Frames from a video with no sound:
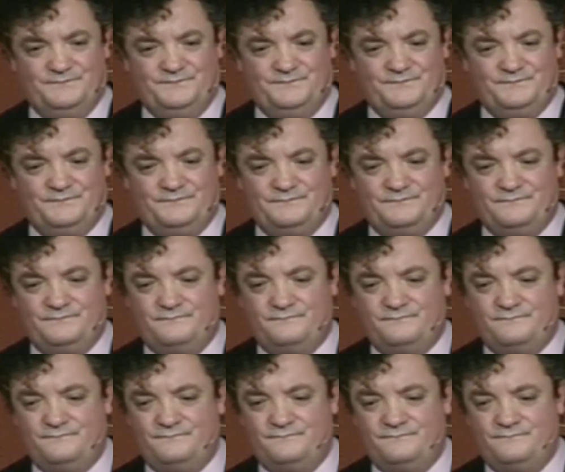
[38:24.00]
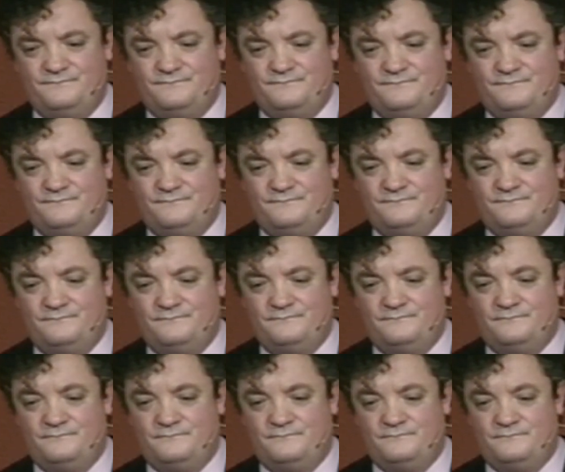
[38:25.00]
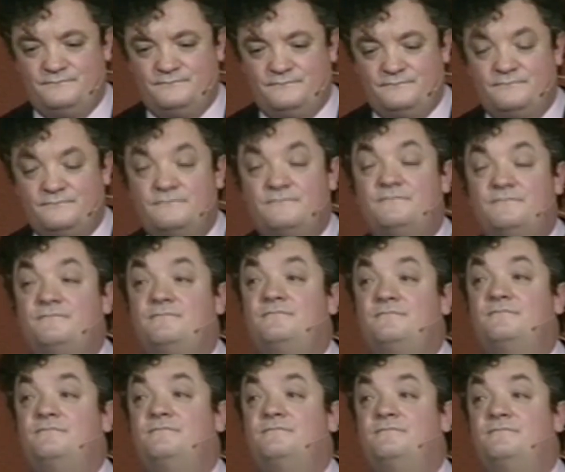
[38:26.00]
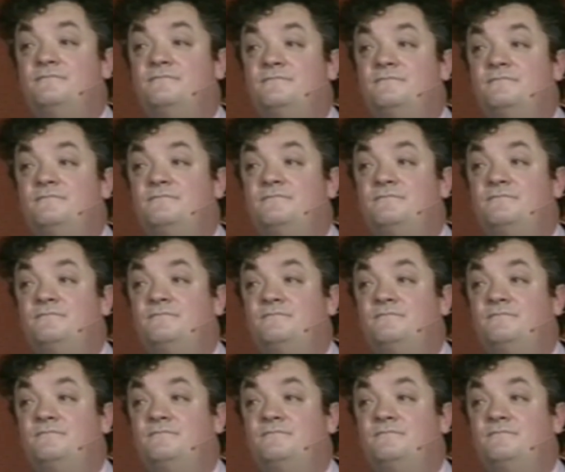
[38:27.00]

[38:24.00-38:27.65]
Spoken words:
(no one is talking)